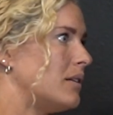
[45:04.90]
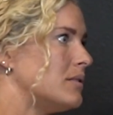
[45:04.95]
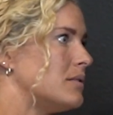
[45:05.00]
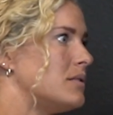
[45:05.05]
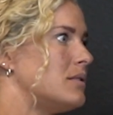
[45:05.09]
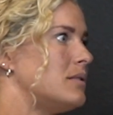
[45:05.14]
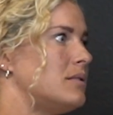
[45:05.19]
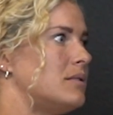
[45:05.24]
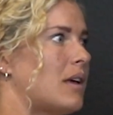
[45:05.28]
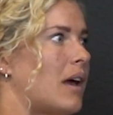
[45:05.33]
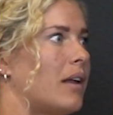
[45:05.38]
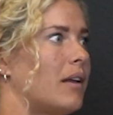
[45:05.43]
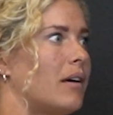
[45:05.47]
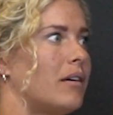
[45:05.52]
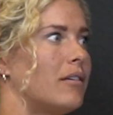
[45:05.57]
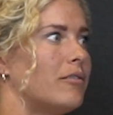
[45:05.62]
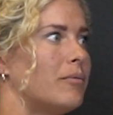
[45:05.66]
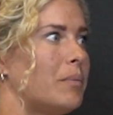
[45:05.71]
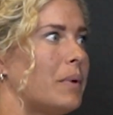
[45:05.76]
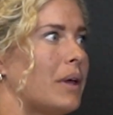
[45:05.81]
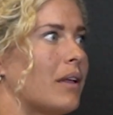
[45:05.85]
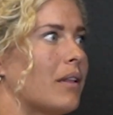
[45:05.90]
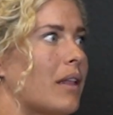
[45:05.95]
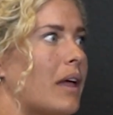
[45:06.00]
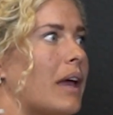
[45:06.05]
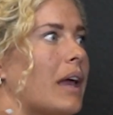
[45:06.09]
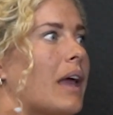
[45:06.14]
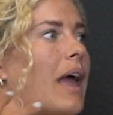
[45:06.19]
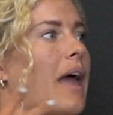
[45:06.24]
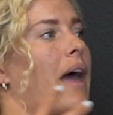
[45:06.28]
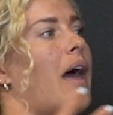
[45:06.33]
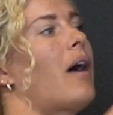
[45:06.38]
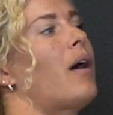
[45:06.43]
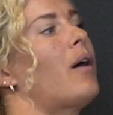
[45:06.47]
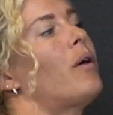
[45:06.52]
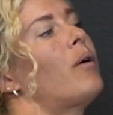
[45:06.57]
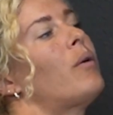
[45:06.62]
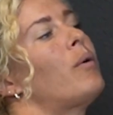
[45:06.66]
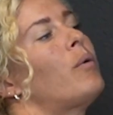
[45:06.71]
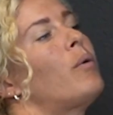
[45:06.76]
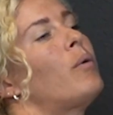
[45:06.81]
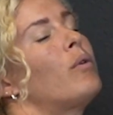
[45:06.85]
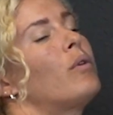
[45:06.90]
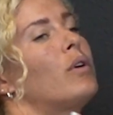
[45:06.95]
Instead of being like, how